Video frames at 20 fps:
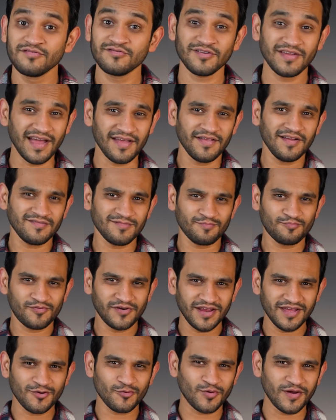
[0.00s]
So yeah, that's a
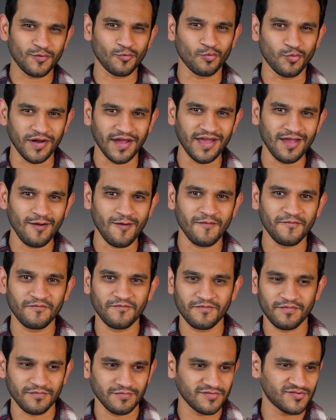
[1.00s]
pretty quick way of
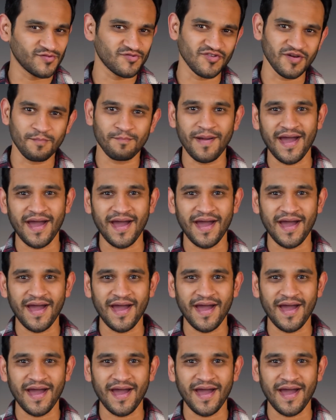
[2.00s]
switching